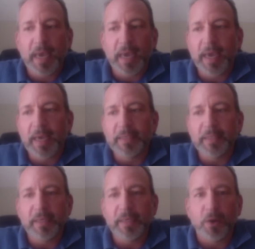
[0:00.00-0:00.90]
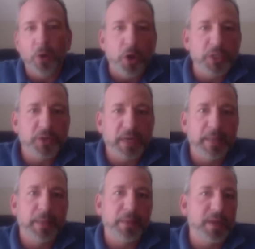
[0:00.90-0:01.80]
And, you know,
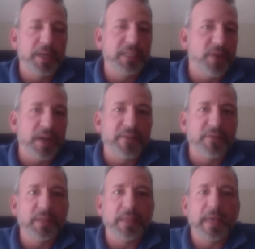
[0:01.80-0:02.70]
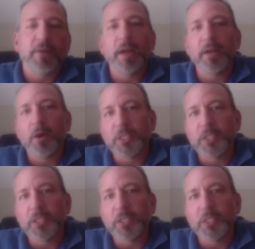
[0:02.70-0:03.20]
Austrian theory is very different than that, right?